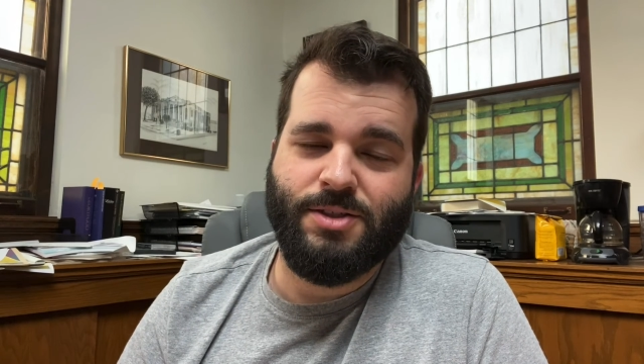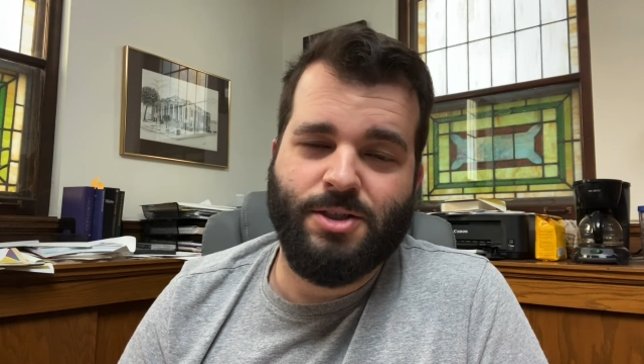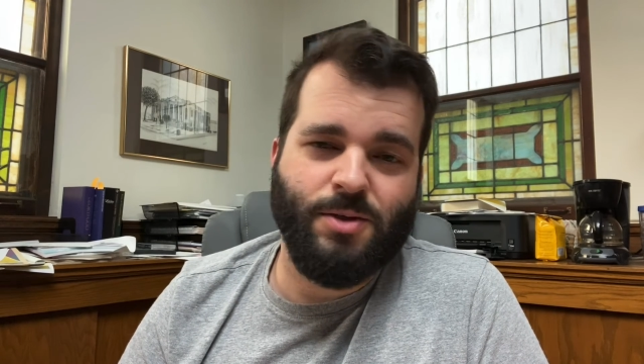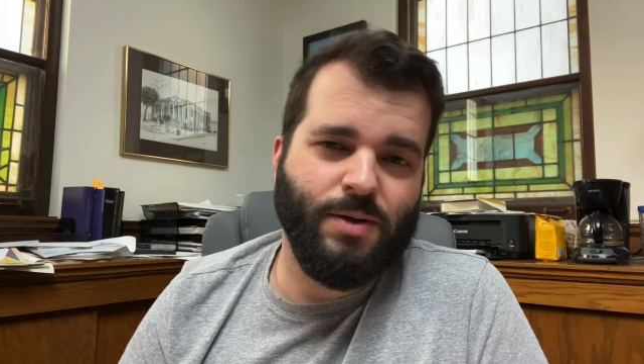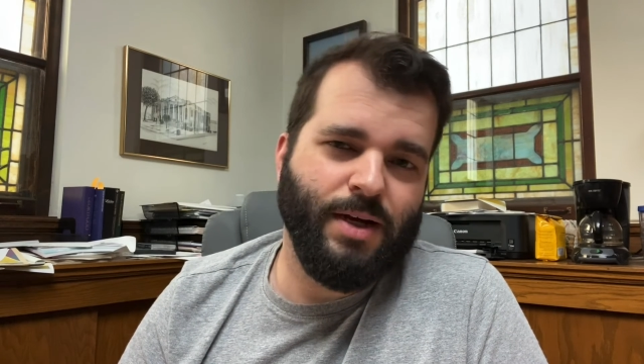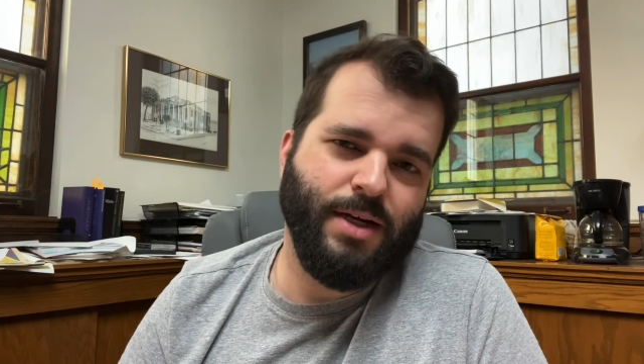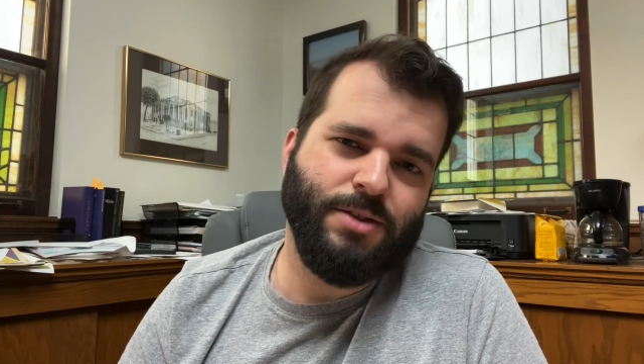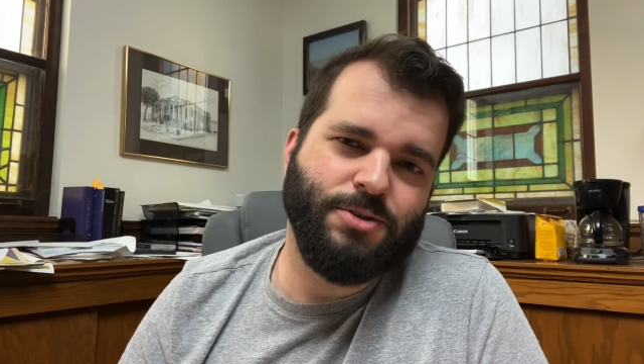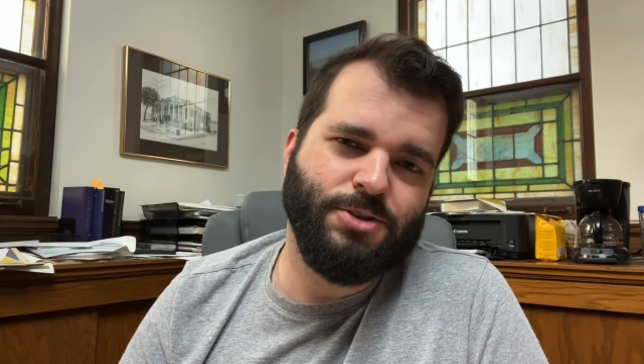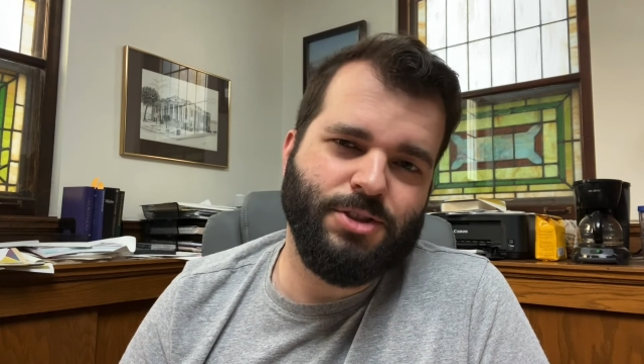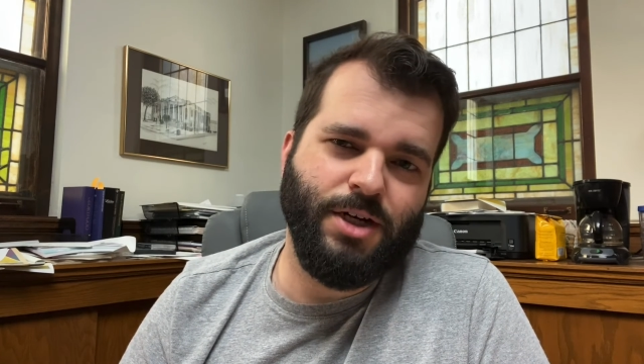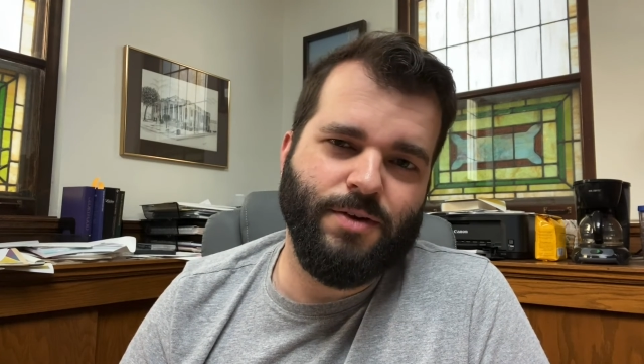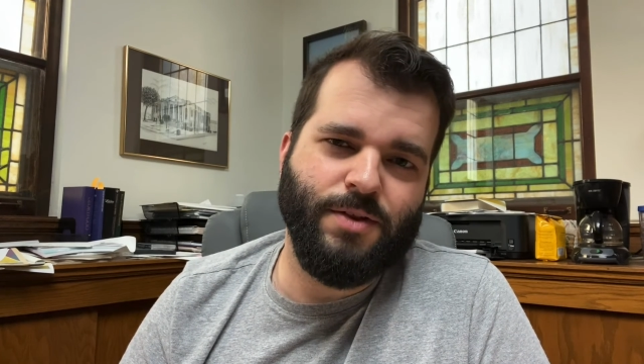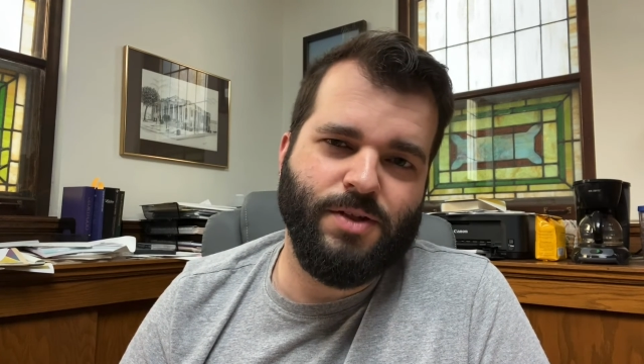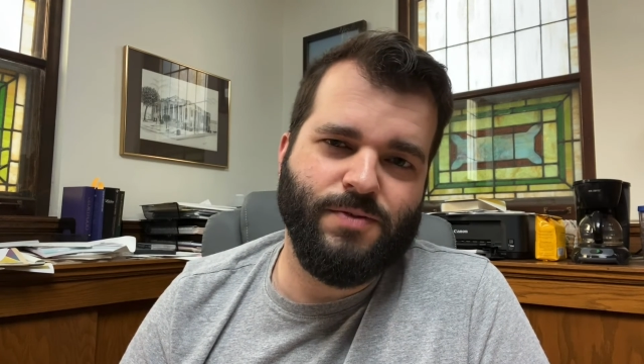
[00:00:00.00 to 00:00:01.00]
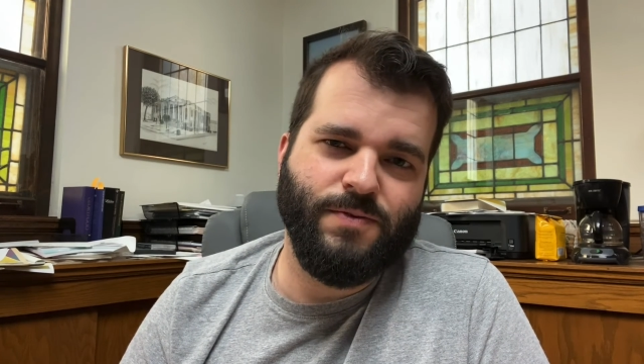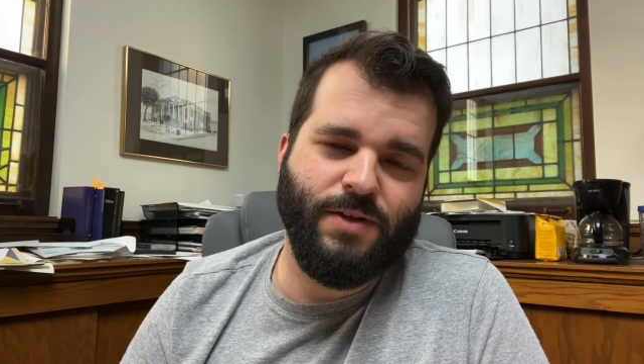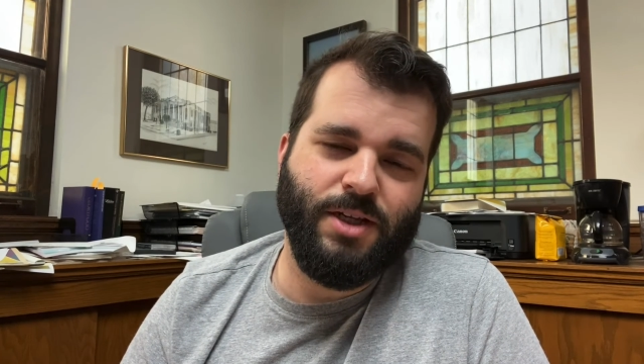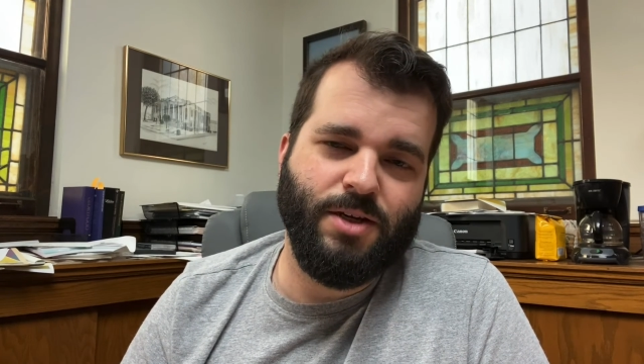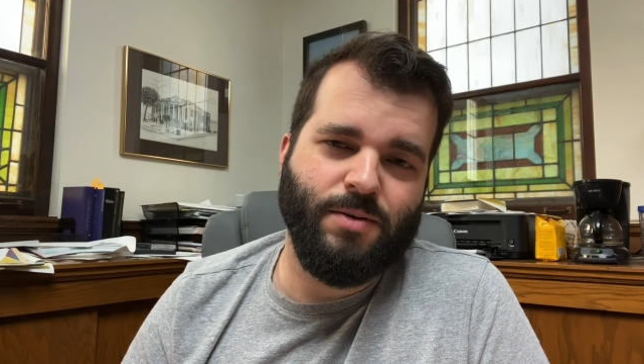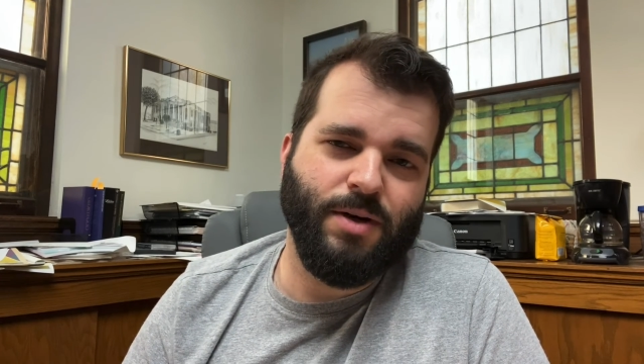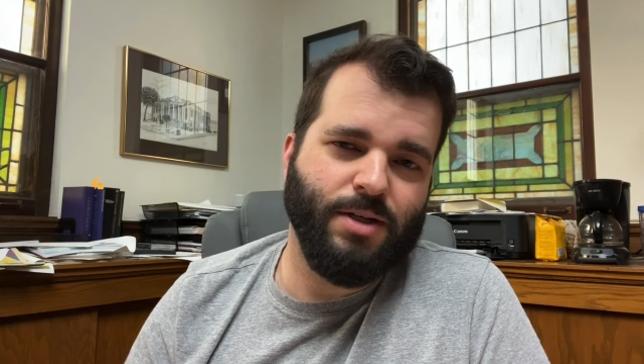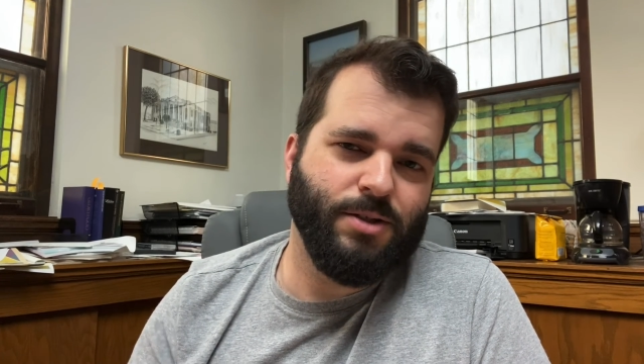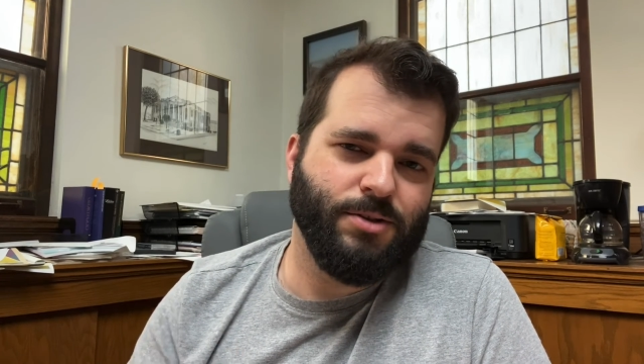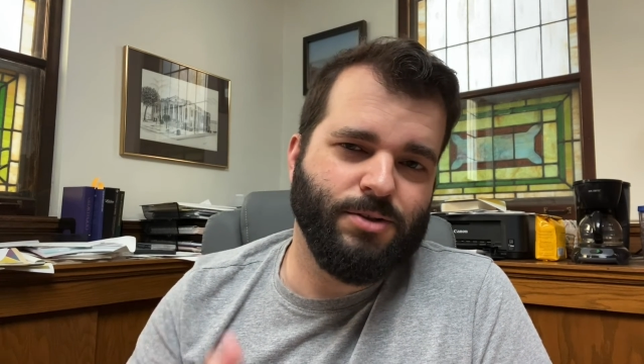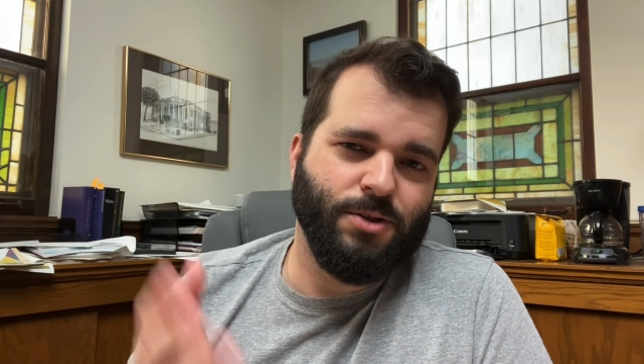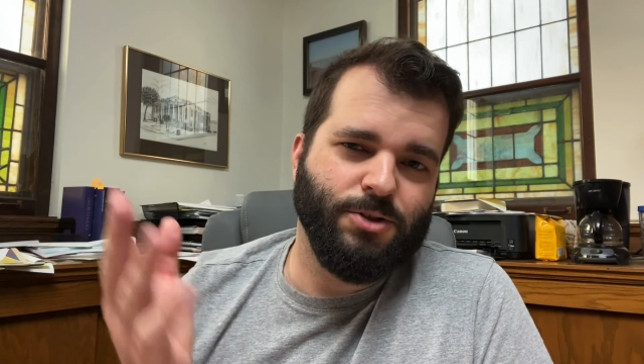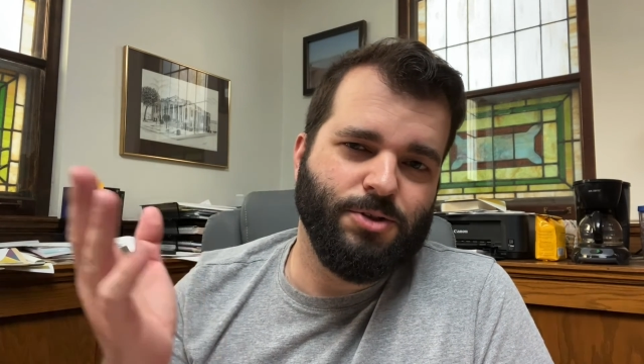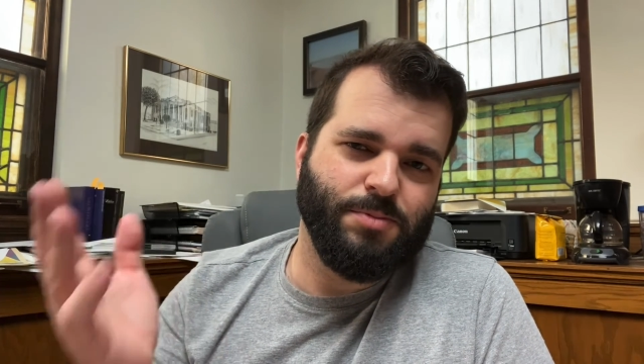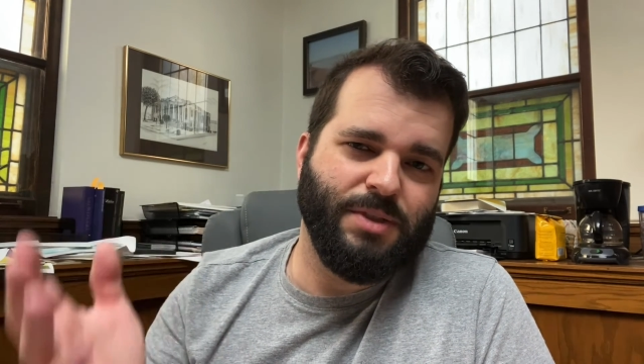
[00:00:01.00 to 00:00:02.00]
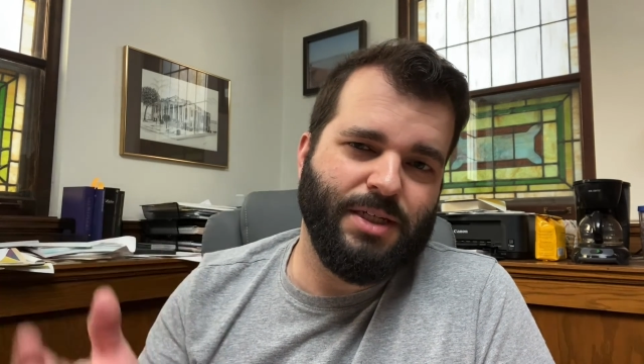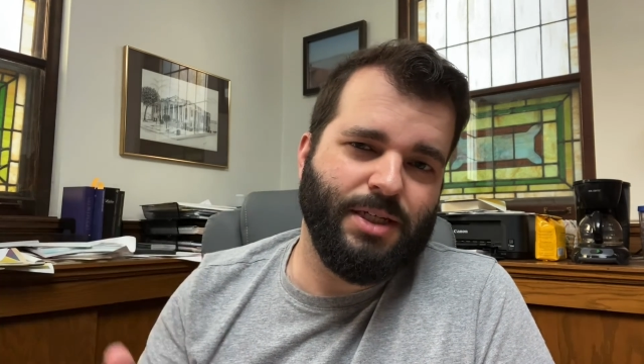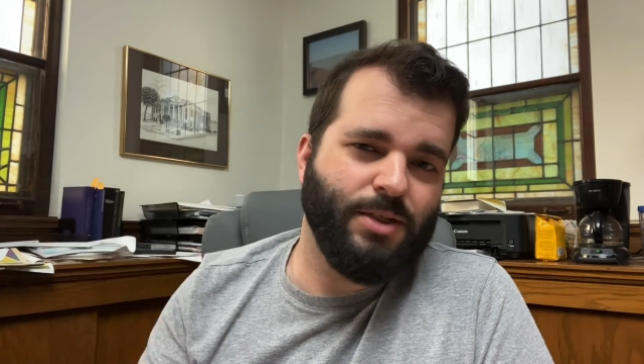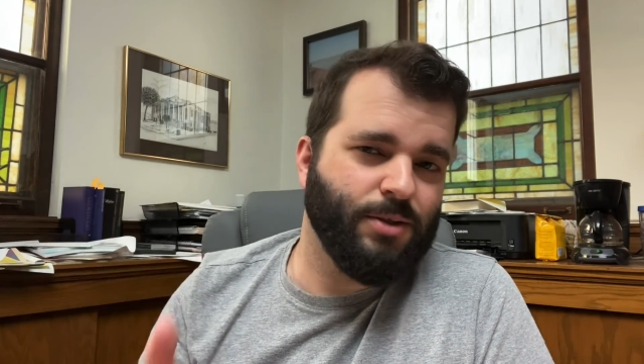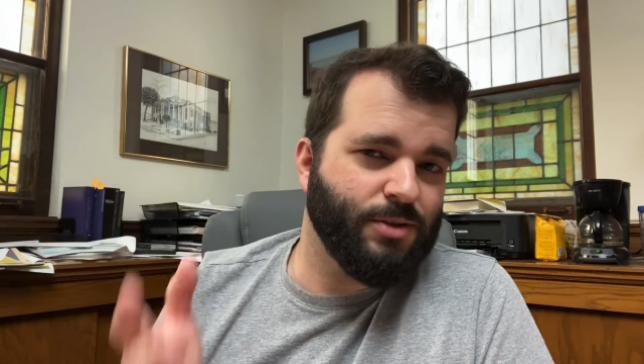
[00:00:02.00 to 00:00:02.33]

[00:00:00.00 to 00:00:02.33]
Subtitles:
go ahead and share this video on your social media